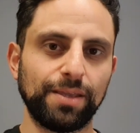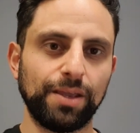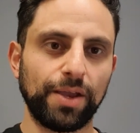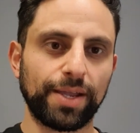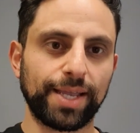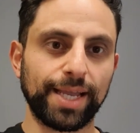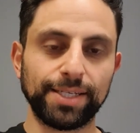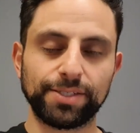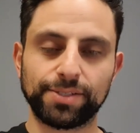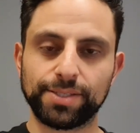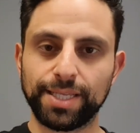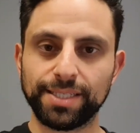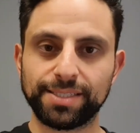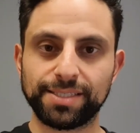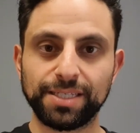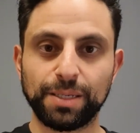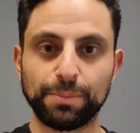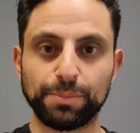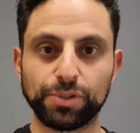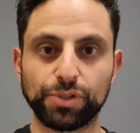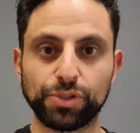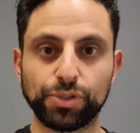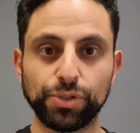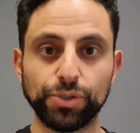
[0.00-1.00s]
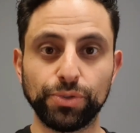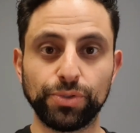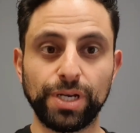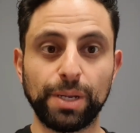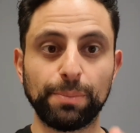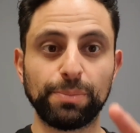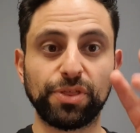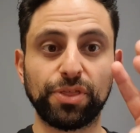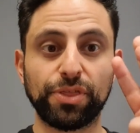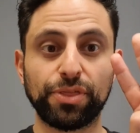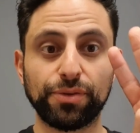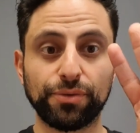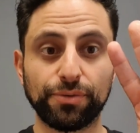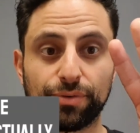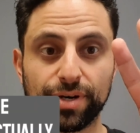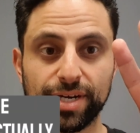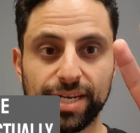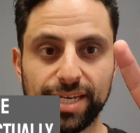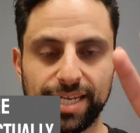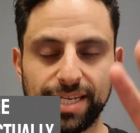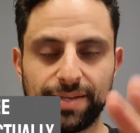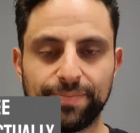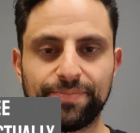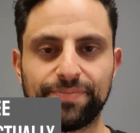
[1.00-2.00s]
Okay, so that's number 2. Number
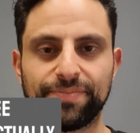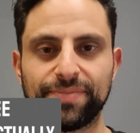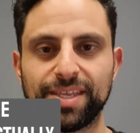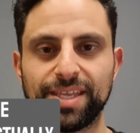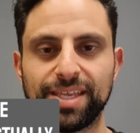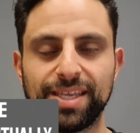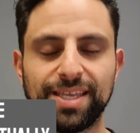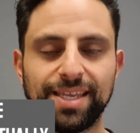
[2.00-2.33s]
3